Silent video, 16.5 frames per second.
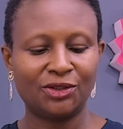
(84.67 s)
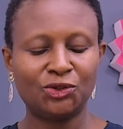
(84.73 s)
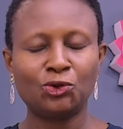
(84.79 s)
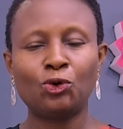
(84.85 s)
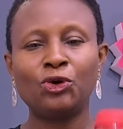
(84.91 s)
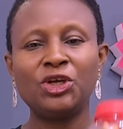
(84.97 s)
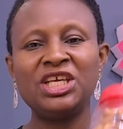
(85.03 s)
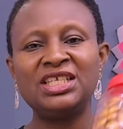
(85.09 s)

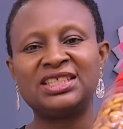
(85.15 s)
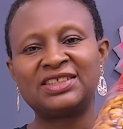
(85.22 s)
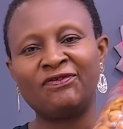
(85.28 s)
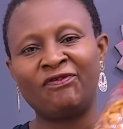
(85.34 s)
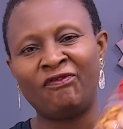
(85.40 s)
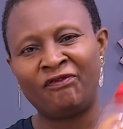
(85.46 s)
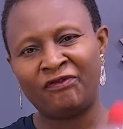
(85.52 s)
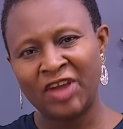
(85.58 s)
So it's
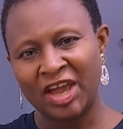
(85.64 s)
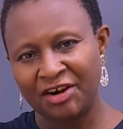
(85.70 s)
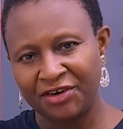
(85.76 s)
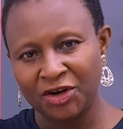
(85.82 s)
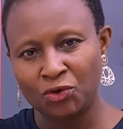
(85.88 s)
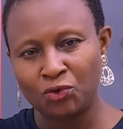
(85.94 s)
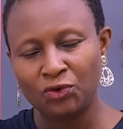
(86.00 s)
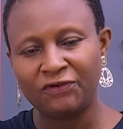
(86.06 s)

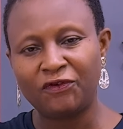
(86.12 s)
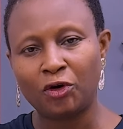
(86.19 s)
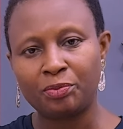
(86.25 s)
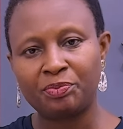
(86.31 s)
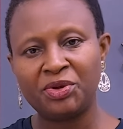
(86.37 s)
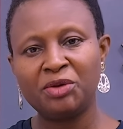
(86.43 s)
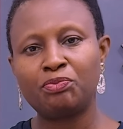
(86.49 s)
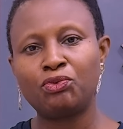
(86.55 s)
very good for
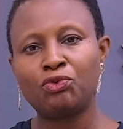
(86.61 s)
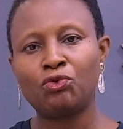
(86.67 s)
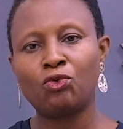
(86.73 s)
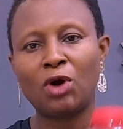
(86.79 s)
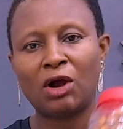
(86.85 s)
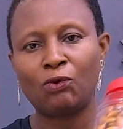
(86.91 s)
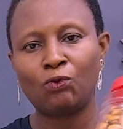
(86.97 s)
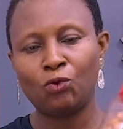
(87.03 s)
people who
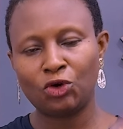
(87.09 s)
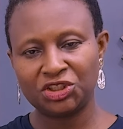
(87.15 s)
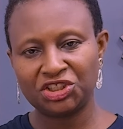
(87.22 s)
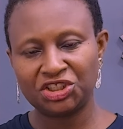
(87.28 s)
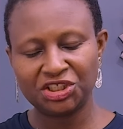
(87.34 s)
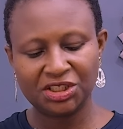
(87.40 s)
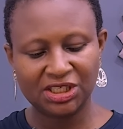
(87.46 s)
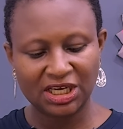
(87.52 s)
are
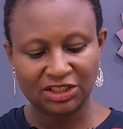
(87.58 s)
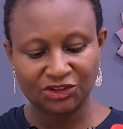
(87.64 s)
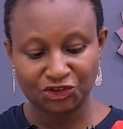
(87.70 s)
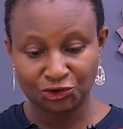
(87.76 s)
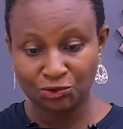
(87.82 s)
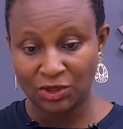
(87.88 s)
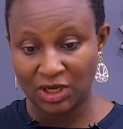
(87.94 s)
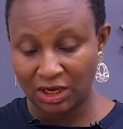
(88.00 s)
watching their
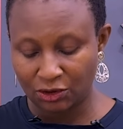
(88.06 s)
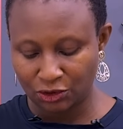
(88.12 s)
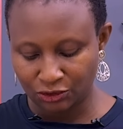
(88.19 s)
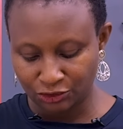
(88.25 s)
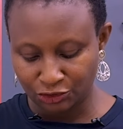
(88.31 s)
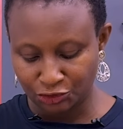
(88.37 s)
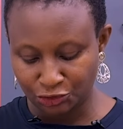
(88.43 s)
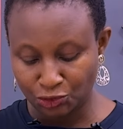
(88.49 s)
sugar
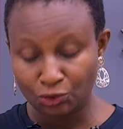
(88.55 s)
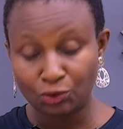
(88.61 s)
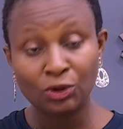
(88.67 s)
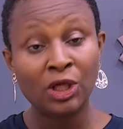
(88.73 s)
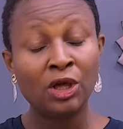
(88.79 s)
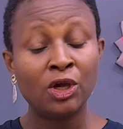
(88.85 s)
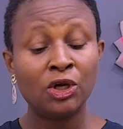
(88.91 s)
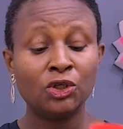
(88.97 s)
control.
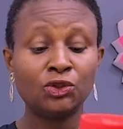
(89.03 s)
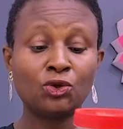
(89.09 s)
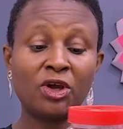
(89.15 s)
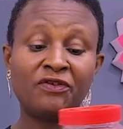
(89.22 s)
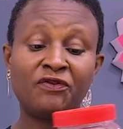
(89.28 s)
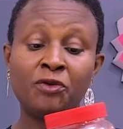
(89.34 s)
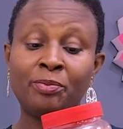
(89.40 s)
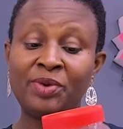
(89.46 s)
So
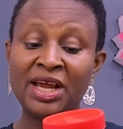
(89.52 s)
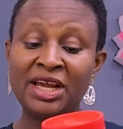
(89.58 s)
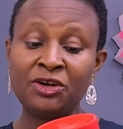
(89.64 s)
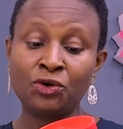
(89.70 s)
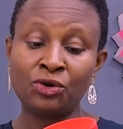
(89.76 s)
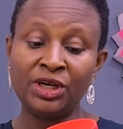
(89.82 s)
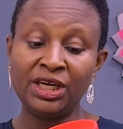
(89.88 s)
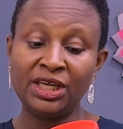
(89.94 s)
if you blend
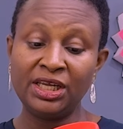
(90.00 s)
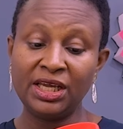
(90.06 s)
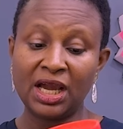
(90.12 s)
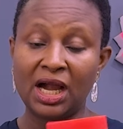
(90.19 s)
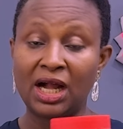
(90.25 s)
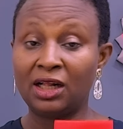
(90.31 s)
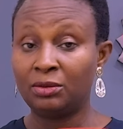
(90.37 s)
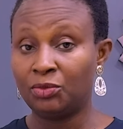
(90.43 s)
only
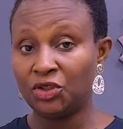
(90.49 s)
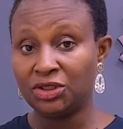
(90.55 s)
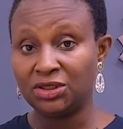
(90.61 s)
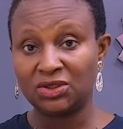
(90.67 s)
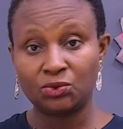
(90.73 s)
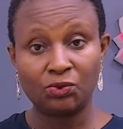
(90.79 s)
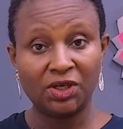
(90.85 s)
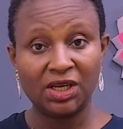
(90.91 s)

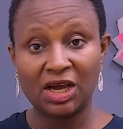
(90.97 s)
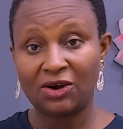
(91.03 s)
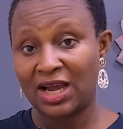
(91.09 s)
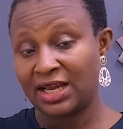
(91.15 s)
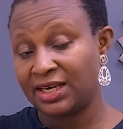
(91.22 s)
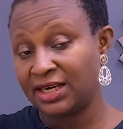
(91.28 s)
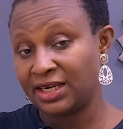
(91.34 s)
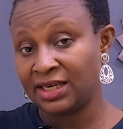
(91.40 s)
almonds without
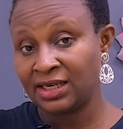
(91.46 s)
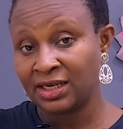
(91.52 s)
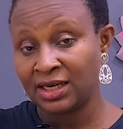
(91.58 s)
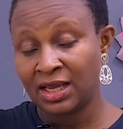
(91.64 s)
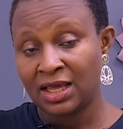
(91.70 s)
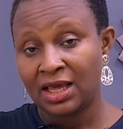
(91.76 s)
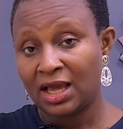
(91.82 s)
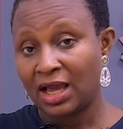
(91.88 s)
adding
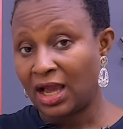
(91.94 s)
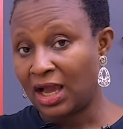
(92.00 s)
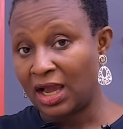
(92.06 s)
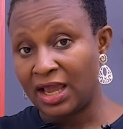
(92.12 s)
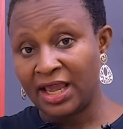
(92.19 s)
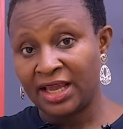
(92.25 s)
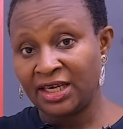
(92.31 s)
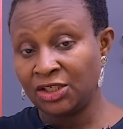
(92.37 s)

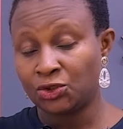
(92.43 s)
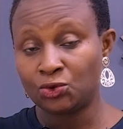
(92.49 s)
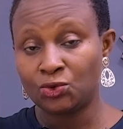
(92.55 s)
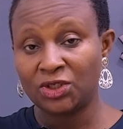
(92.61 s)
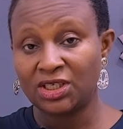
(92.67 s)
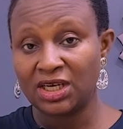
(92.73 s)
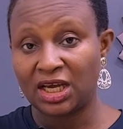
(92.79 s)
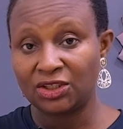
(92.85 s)
any
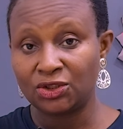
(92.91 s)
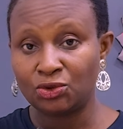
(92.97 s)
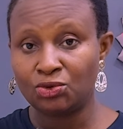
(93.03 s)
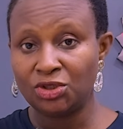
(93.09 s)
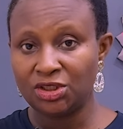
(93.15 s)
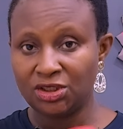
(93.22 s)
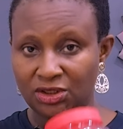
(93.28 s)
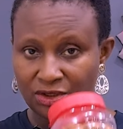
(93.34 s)
sweetener
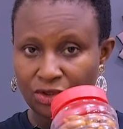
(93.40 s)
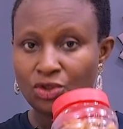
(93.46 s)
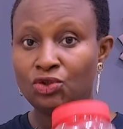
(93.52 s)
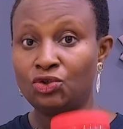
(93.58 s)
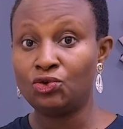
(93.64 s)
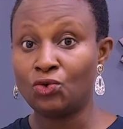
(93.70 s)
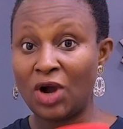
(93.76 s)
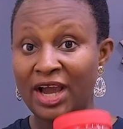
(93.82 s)
to it,
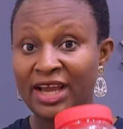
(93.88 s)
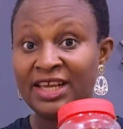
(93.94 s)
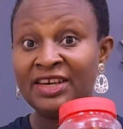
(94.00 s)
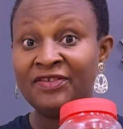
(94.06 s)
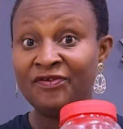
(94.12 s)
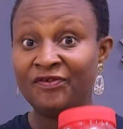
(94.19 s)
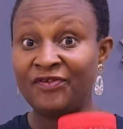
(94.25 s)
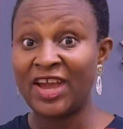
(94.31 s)
you are
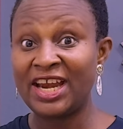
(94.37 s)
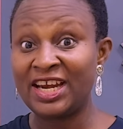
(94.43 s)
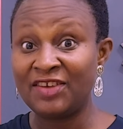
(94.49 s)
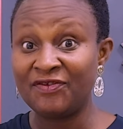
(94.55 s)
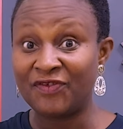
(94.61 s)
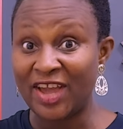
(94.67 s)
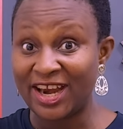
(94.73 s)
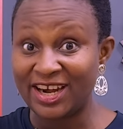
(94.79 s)
in
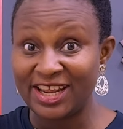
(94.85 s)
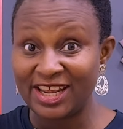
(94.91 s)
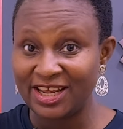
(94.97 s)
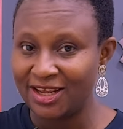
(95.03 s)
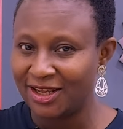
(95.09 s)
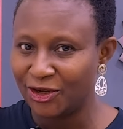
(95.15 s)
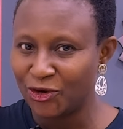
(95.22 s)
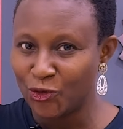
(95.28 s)

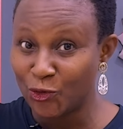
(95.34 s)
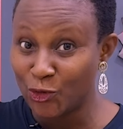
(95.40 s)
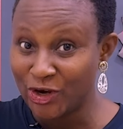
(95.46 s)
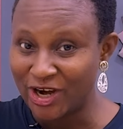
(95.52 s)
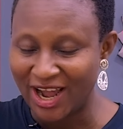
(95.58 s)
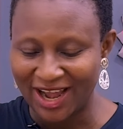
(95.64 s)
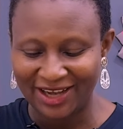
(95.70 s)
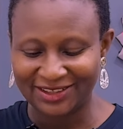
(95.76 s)
very good
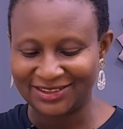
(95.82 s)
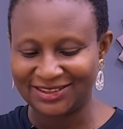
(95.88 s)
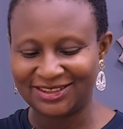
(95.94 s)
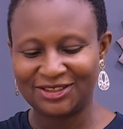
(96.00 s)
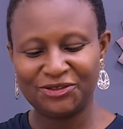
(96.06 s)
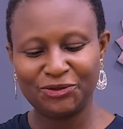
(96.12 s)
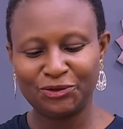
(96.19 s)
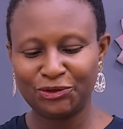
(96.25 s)

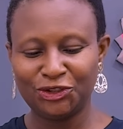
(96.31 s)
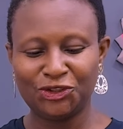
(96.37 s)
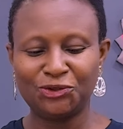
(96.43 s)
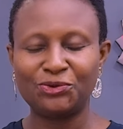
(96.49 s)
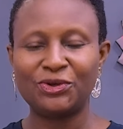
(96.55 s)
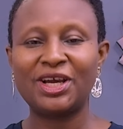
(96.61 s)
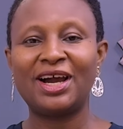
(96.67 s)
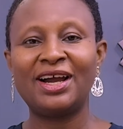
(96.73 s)
hands. No
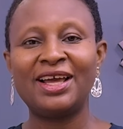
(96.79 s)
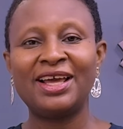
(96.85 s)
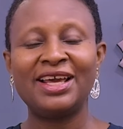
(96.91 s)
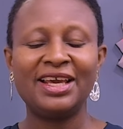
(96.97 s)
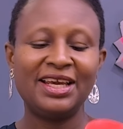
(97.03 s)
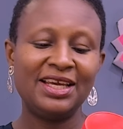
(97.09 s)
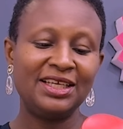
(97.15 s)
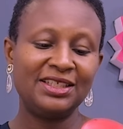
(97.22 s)
sugar.
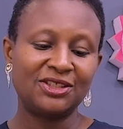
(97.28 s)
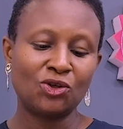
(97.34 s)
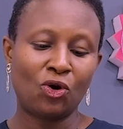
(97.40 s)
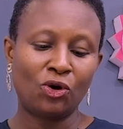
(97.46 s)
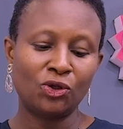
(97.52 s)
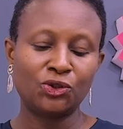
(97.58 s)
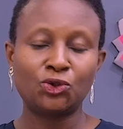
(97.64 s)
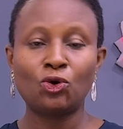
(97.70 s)
It's
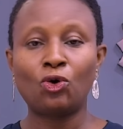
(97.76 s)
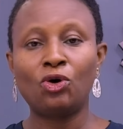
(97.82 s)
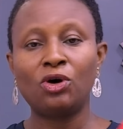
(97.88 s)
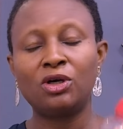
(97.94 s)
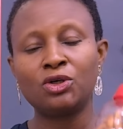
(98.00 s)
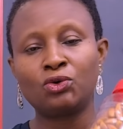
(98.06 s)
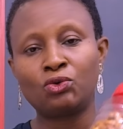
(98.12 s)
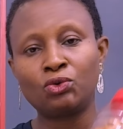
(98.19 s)
also
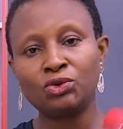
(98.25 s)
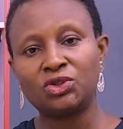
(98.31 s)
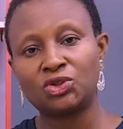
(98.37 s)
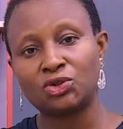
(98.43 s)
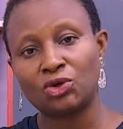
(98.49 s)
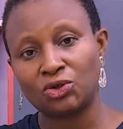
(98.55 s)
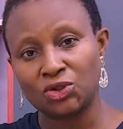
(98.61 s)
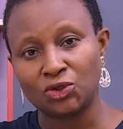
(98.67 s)
a good
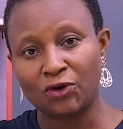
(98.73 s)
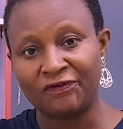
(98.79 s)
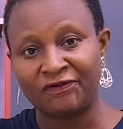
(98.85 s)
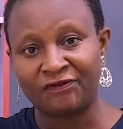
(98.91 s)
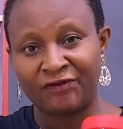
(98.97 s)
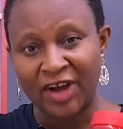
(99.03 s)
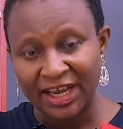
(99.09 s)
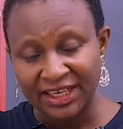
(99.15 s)
source of
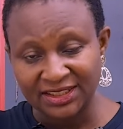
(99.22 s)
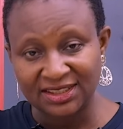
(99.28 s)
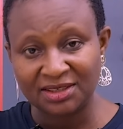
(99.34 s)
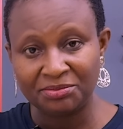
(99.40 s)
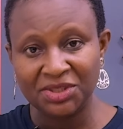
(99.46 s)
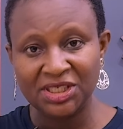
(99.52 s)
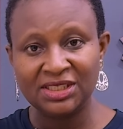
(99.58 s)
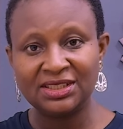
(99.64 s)

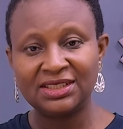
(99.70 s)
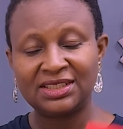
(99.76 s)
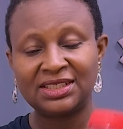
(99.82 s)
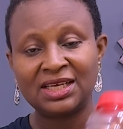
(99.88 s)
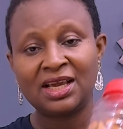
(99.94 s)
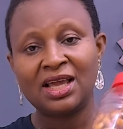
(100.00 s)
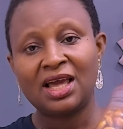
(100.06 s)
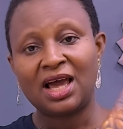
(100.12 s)
vitamins,
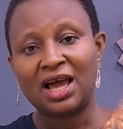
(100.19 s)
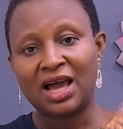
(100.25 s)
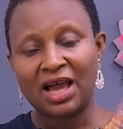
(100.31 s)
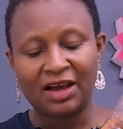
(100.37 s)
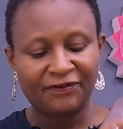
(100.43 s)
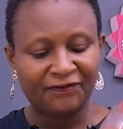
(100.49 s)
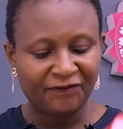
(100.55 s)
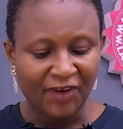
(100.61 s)

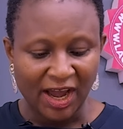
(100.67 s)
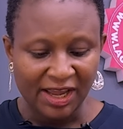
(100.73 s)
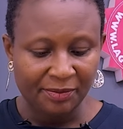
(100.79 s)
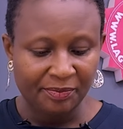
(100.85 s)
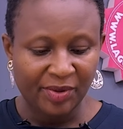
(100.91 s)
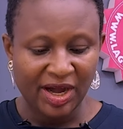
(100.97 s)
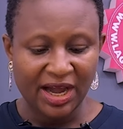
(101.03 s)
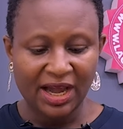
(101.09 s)

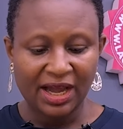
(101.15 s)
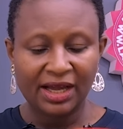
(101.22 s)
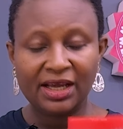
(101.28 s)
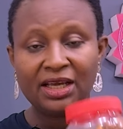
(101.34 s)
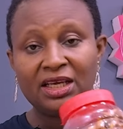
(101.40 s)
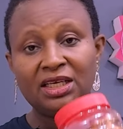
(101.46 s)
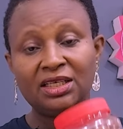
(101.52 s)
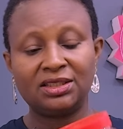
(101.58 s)
fiber.
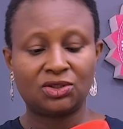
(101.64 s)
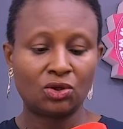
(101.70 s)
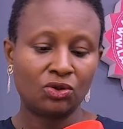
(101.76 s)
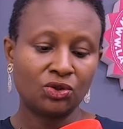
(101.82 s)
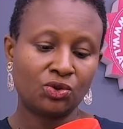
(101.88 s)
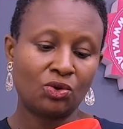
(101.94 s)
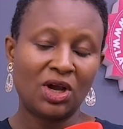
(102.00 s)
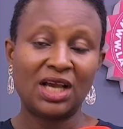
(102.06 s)
It
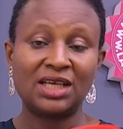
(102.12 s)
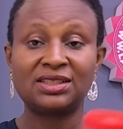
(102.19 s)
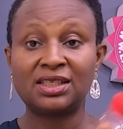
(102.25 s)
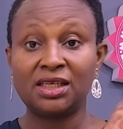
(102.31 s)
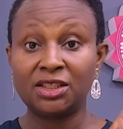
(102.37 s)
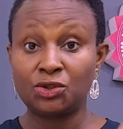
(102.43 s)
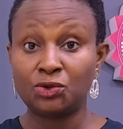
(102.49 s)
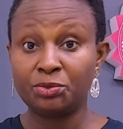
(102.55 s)
also has a
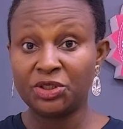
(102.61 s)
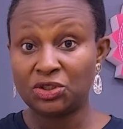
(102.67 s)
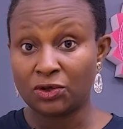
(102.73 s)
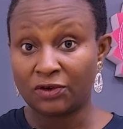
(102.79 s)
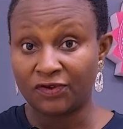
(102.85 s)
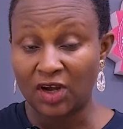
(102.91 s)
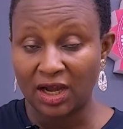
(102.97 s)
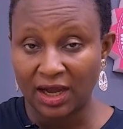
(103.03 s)
little bit
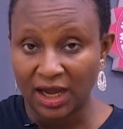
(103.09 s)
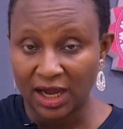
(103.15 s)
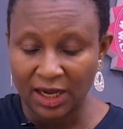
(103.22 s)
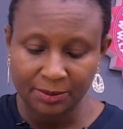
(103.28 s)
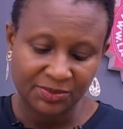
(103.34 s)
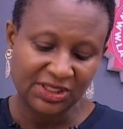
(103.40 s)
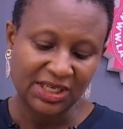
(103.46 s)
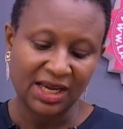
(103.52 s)
of
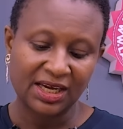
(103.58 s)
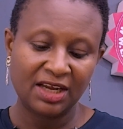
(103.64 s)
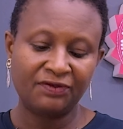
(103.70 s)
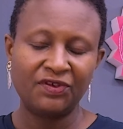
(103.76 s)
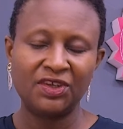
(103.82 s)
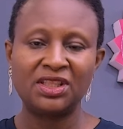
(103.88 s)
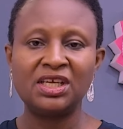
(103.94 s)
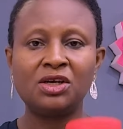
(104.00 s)
carbs and
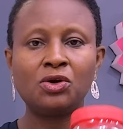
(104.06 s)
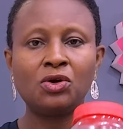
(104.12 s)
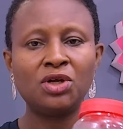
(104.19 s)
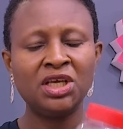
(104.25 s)
everything.